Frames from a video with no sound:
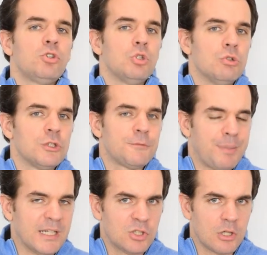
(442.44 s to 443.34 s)
to use
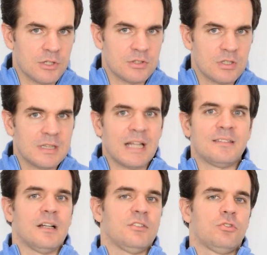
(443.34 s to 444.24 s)
pictures that
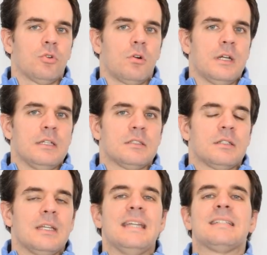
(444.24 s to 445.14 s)
tell
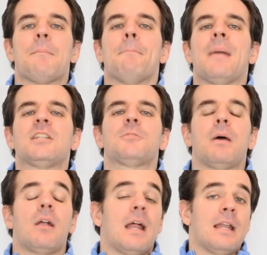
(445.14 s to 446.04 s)
stories. It's much
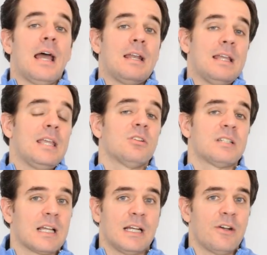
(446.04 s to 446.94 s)
better, and here's
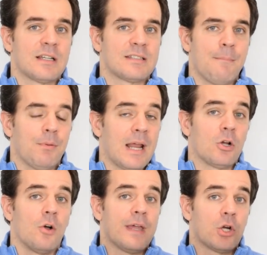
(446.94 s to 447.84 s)
a clear example,
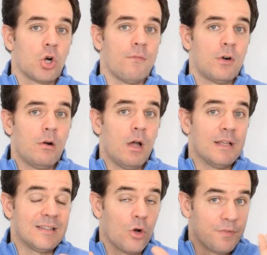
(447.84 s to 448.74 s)
like on the cover
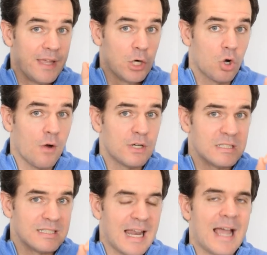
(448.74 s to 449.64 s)

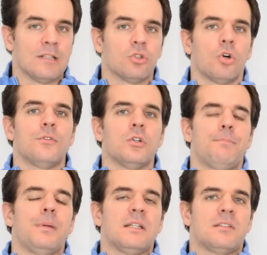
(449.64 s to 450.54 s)
slide of your
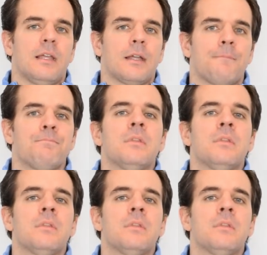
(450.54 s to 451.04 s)
pitch deck.